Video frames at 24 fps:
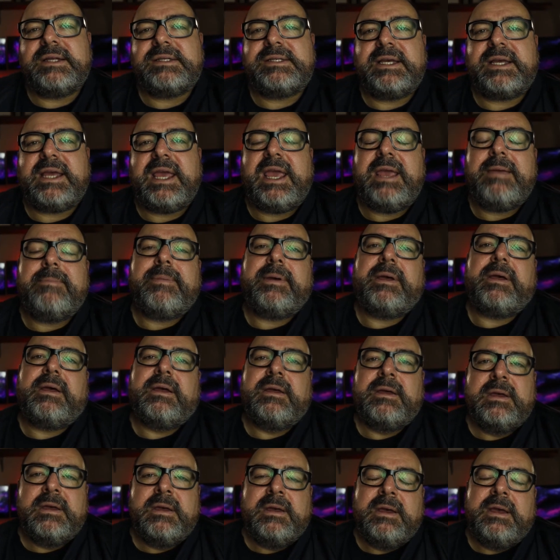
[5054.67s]
to keep
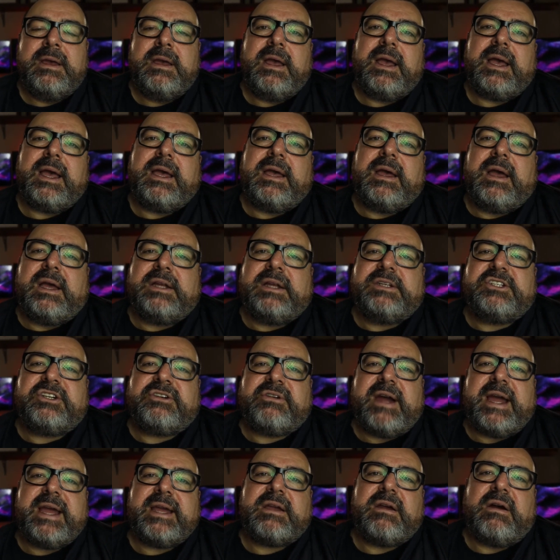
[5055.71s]
a
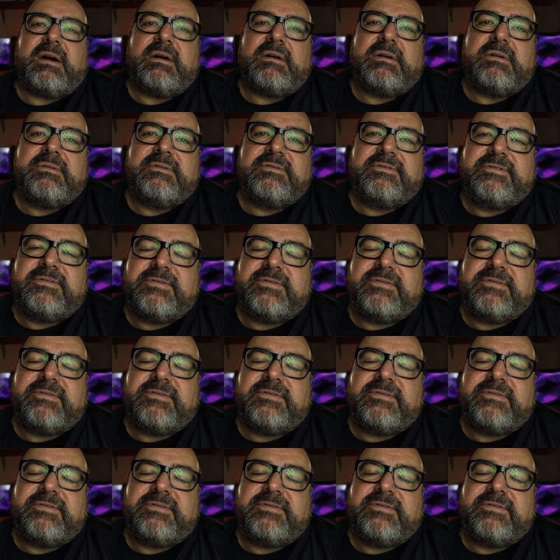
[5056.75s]
track of